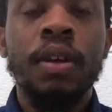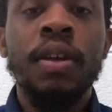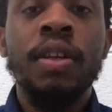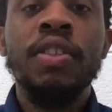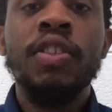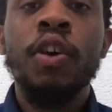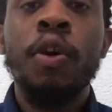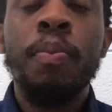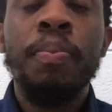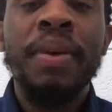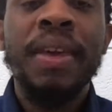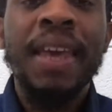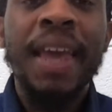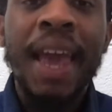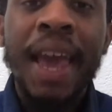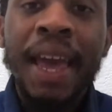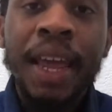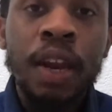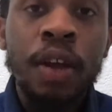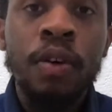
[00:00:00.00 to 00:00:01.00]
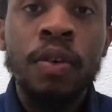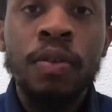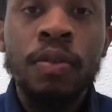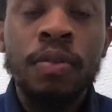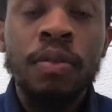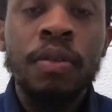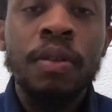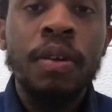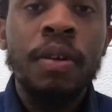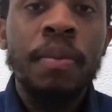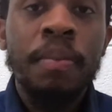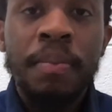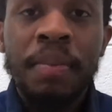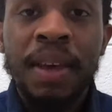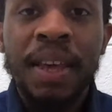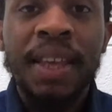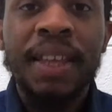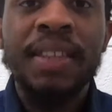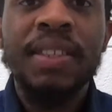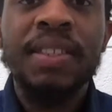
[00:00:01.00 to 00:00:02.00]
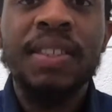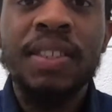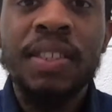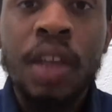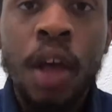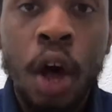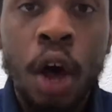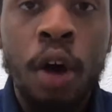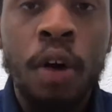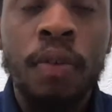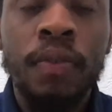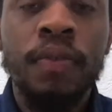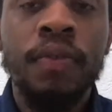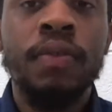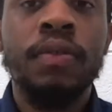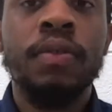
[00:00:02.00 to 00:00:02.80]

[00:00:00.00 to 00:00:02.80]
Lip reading: So piano means soft.